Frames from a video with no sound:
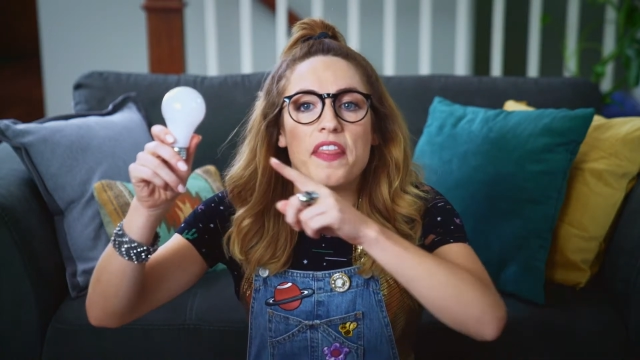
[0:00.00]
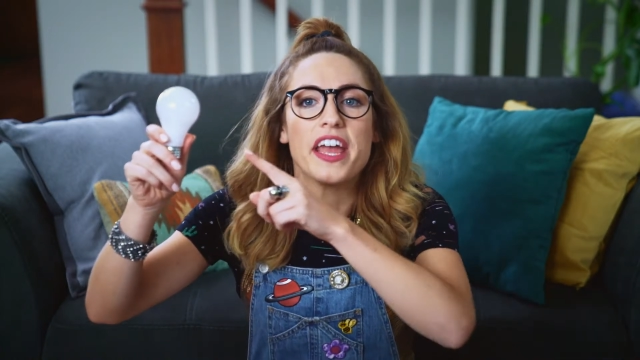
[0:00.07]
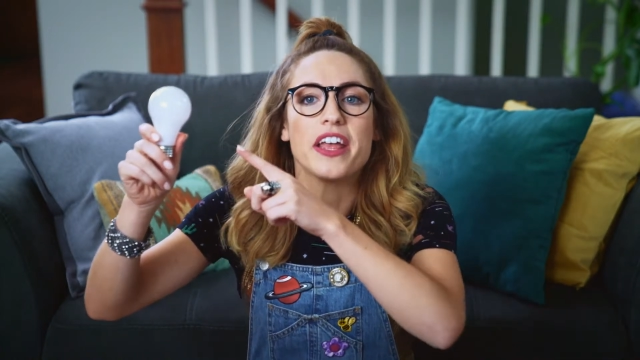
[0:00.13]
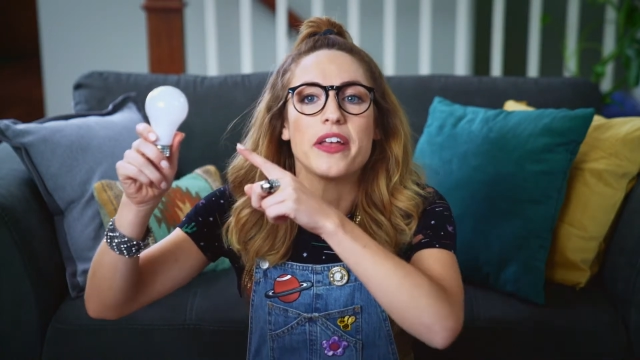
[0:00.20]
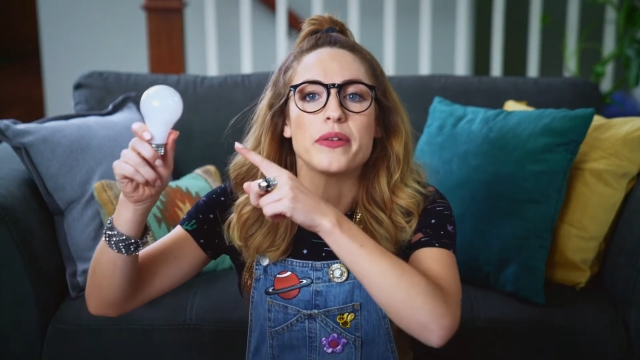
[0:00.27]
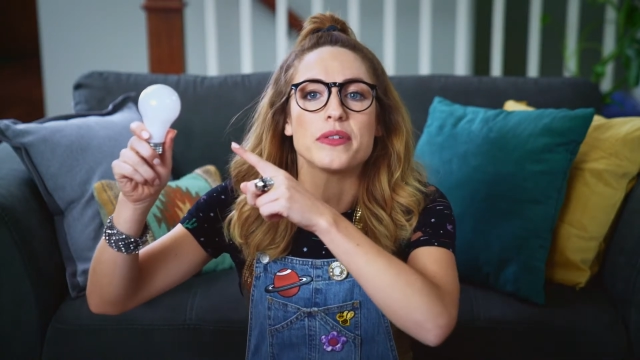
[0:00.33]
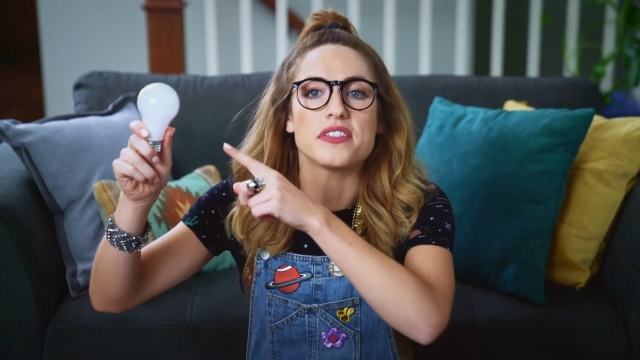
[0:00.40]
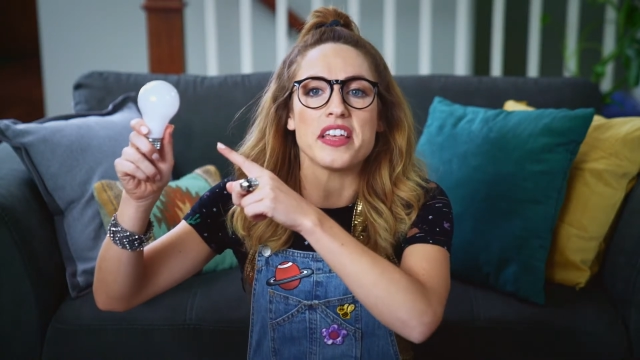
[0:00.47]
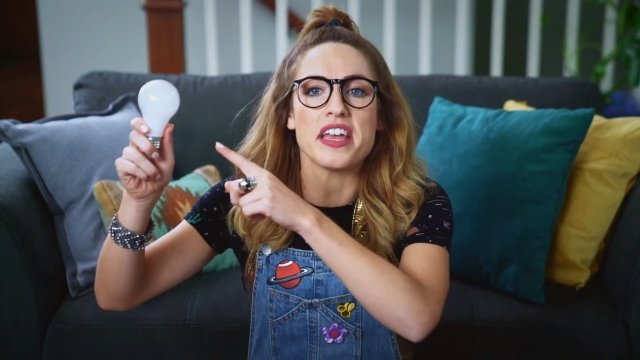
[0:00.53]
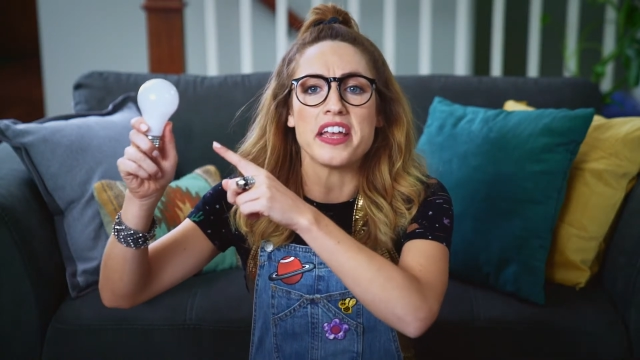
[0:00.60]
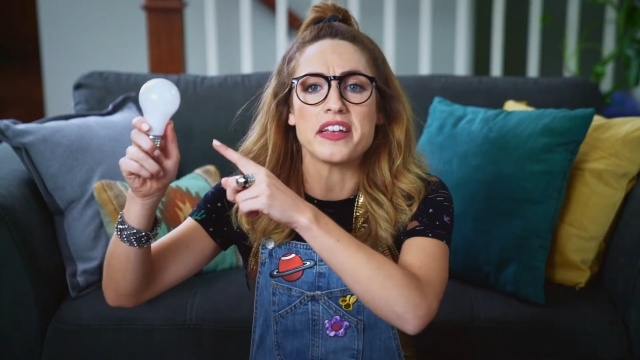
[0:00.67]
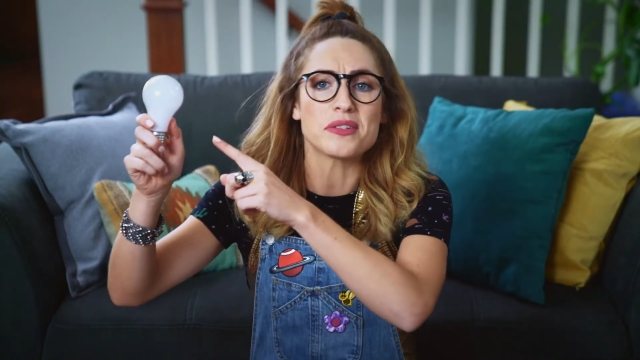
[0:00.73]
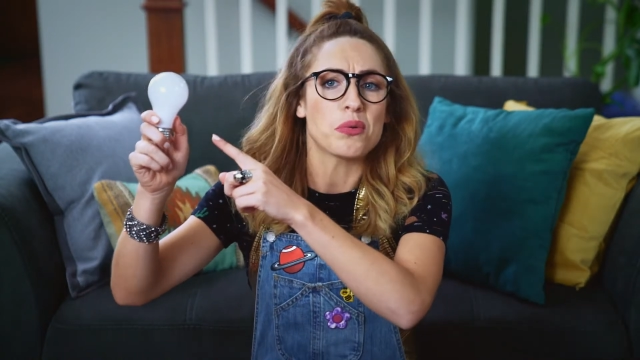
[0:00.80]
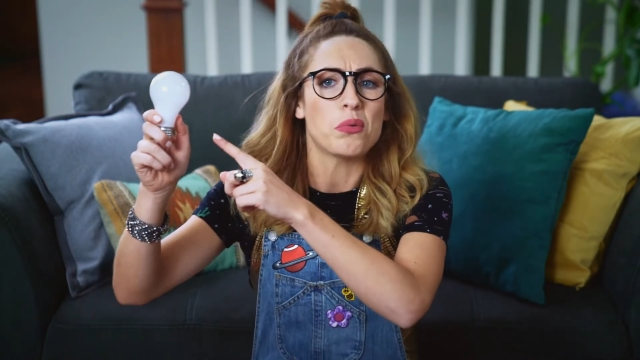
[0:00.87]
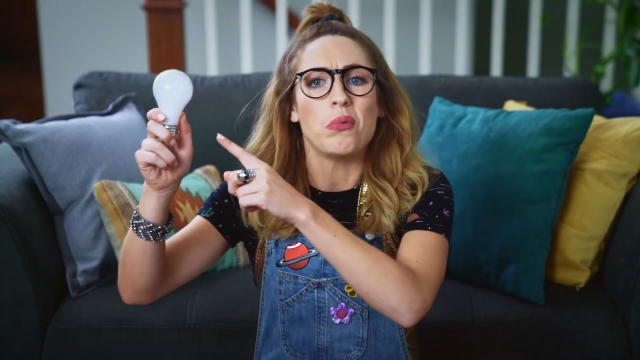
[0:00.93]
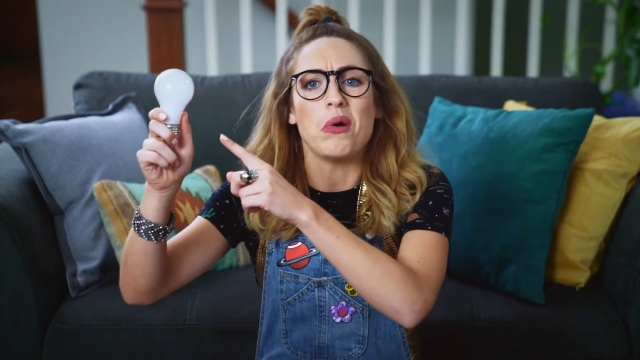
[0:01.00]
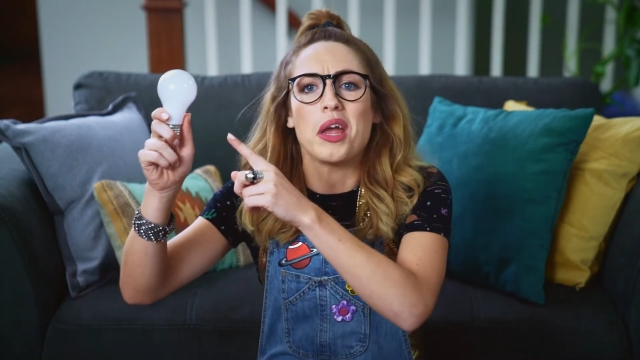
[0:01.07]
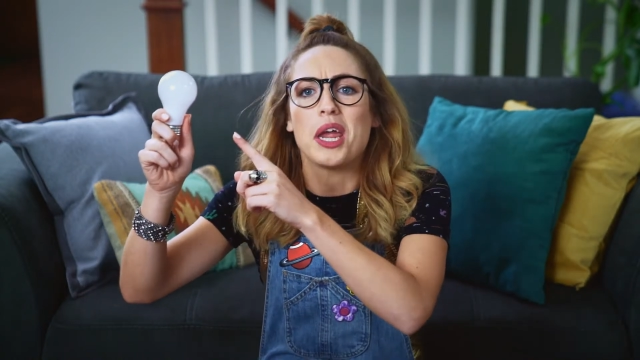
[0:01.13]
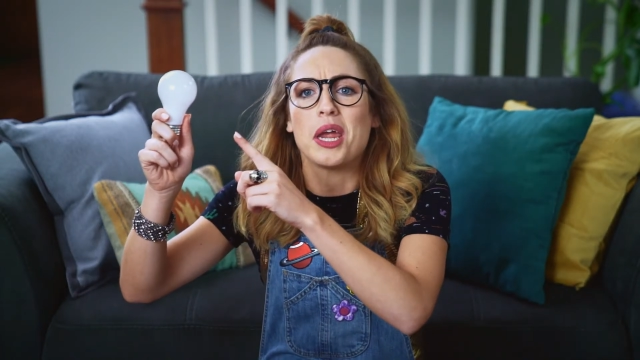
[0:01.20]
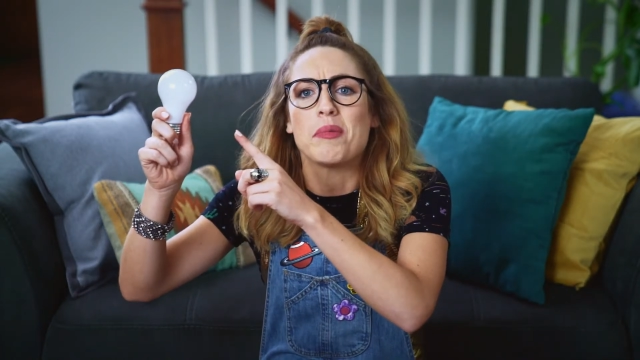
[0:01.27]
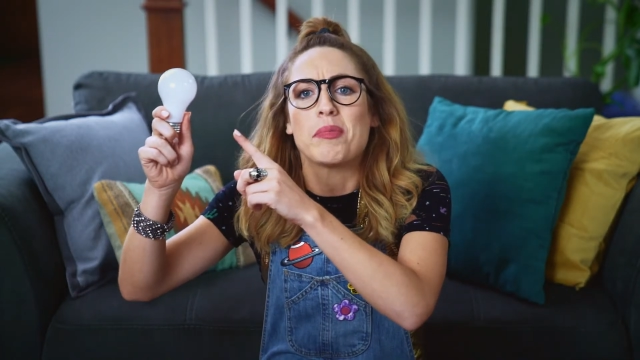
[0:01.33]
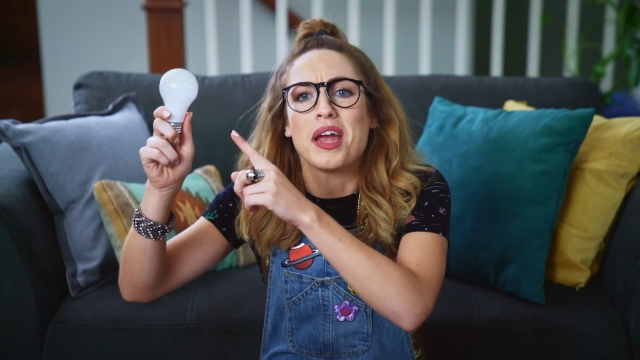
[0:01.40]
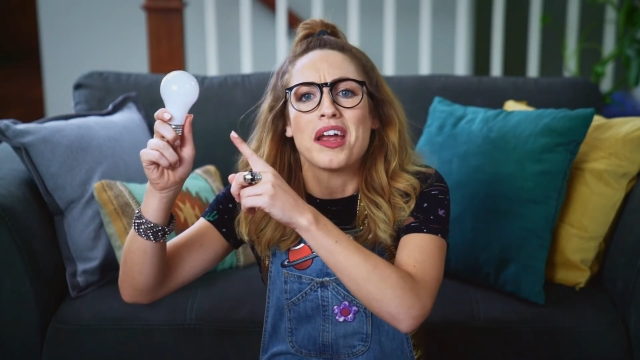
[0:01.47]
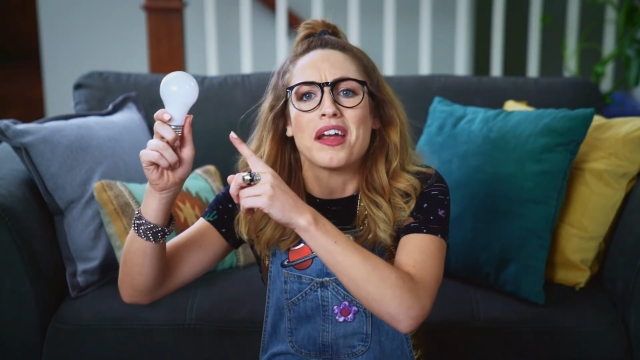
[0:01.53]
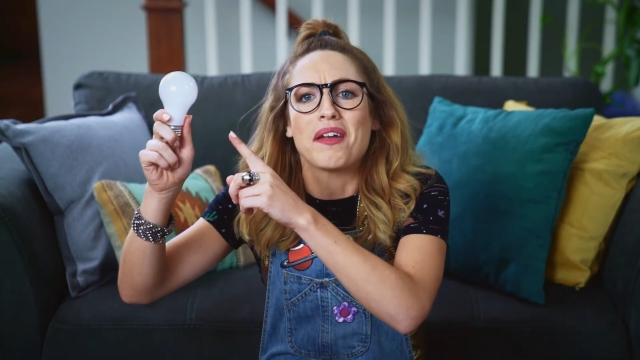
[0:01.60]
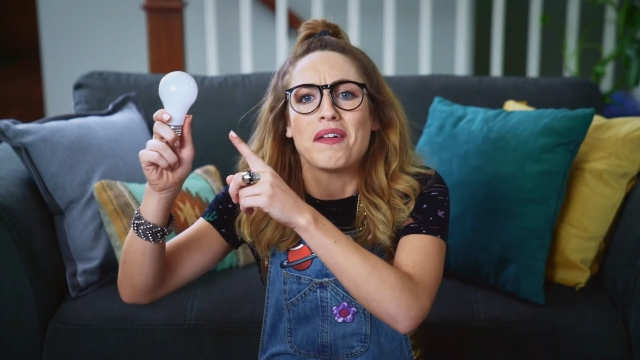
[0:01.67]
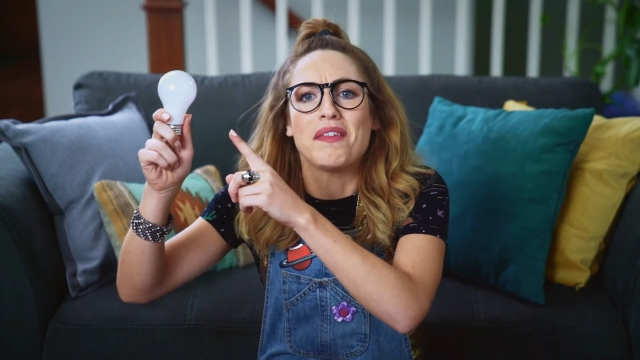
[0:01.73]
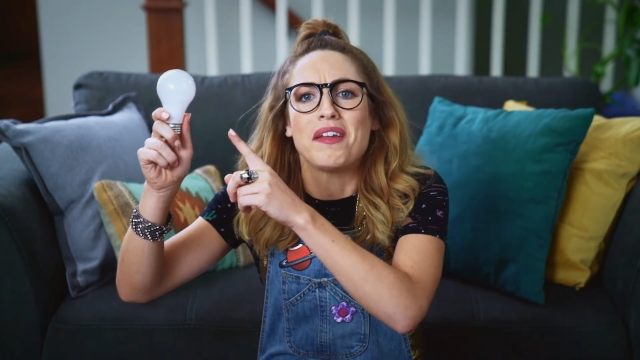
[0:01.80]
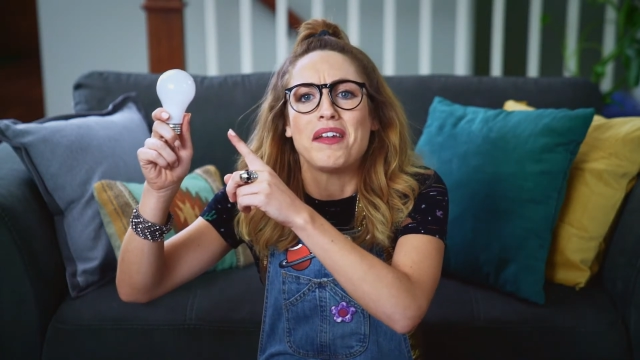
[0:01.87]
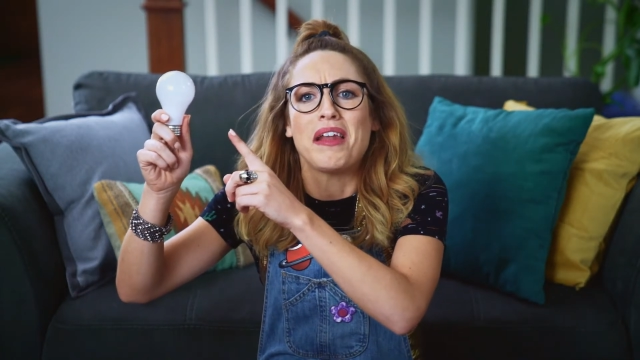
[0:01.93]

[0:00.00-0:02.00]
They used these way back in the